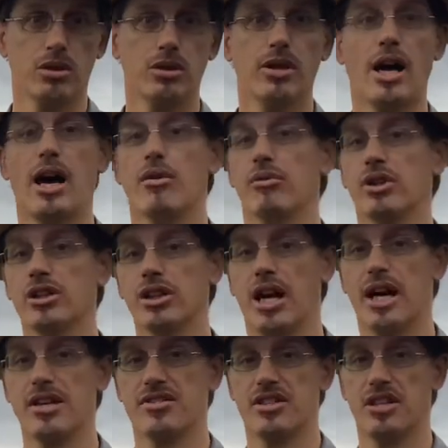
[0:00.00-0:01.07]
not
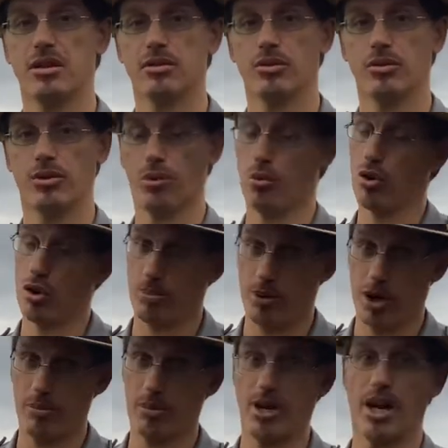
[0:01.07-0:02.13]
realizing, the War
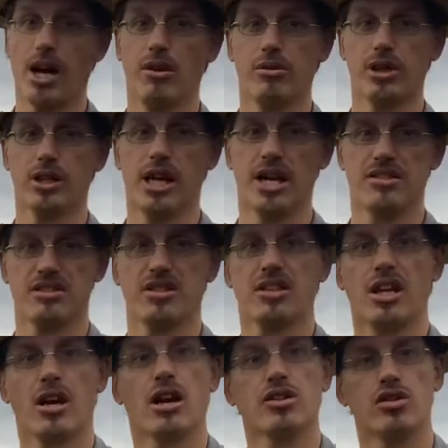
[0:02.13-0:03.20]
Department not realizing that
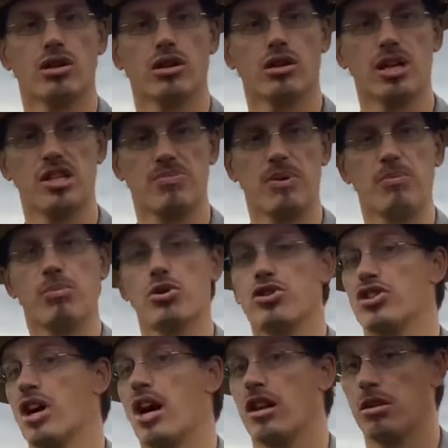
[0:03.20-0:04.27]
Hunter has been pushed
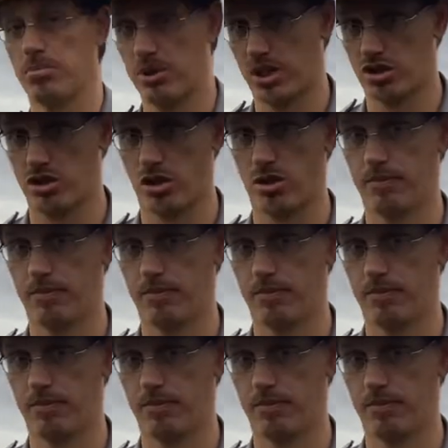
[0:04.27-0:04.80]
out of the picture.